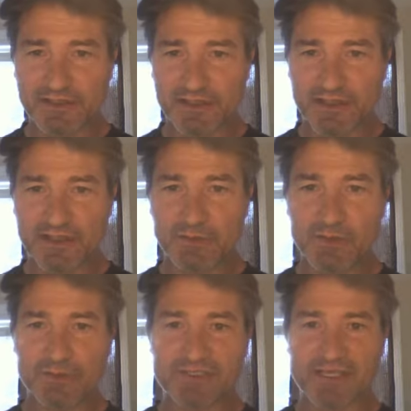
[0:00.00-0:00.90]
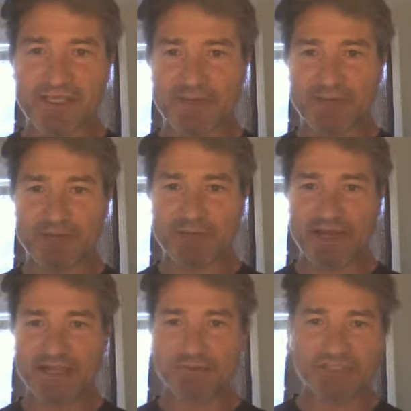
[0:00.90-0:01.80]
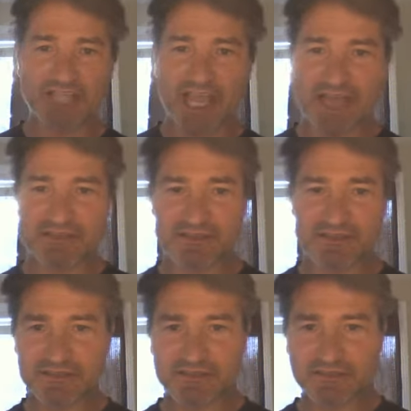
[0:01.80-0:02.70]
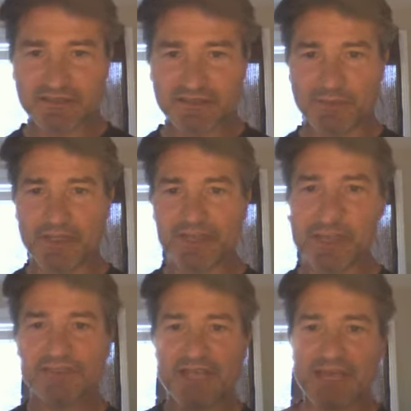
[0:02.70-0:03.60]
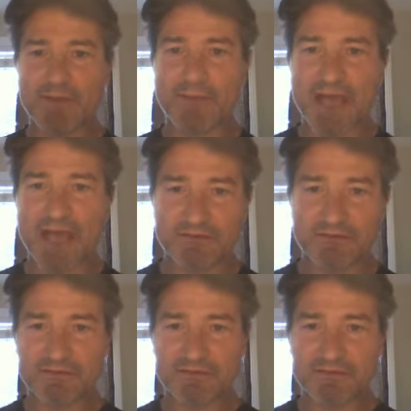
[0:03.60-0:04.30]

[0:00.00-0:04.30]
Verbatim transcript: then we would say that by random chance the picture came about.